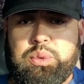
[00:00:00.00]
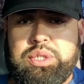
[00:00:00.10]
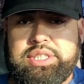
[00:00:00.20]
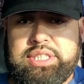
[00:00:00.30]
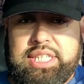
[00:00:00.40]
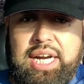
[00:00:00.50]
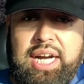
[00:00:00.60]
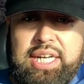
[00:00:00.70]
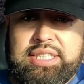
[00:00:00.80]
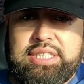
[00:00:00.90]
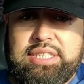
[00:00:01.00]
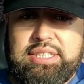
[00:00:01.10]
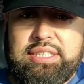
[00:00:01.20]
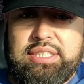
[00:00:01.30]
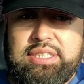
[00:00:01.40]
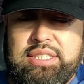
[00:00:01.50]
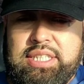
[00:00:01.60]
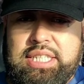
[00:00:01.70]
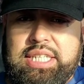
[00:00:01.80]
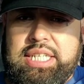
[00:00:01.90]
was God.
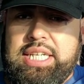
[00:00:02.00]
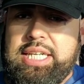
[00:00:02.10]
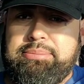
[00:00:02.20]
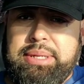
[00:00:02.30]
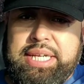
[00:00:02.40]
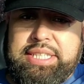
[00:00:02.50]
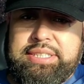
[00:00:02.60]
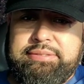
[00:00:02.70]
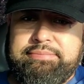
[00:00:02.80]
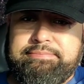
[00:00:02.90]
Amen.